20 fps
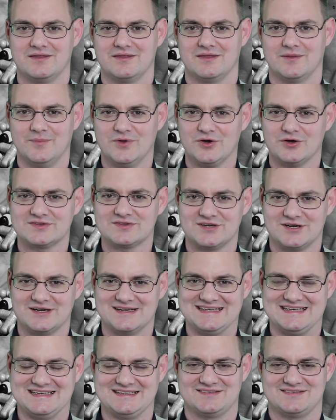the military
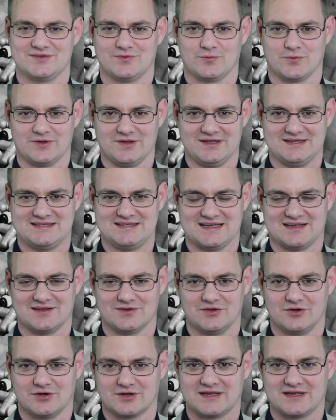needs to really take a
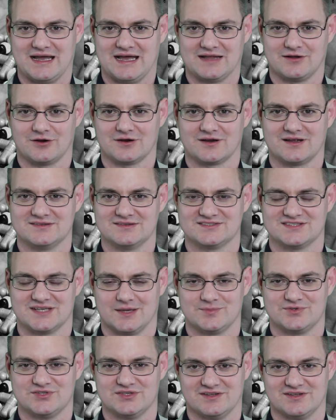look at our
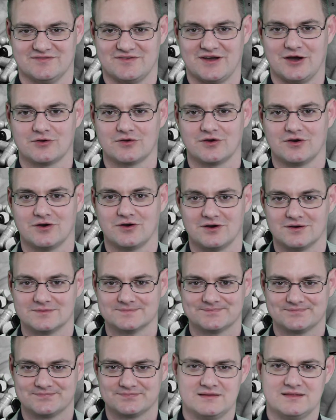consumption of alcohol.
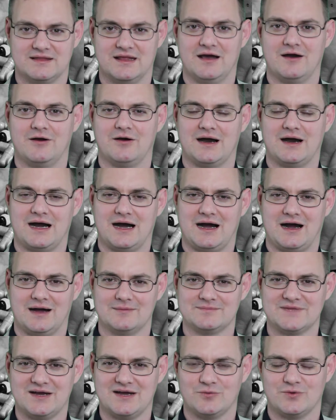Now,
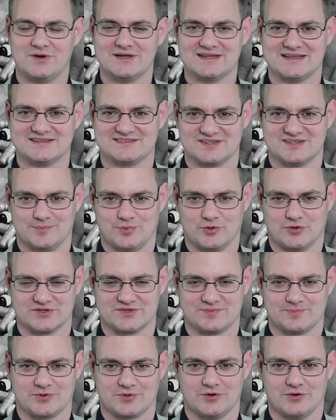I'm not one that
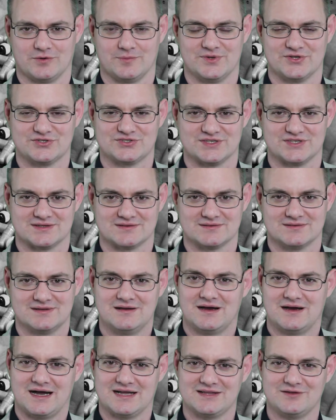supports prohibition.
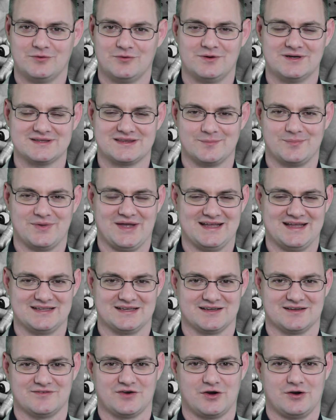I don't want the
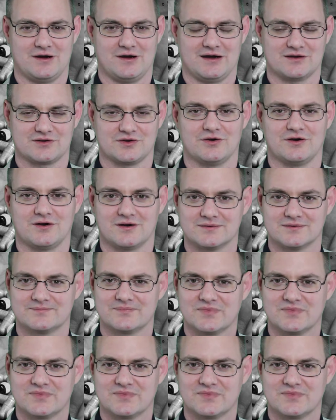banning of all alcohol,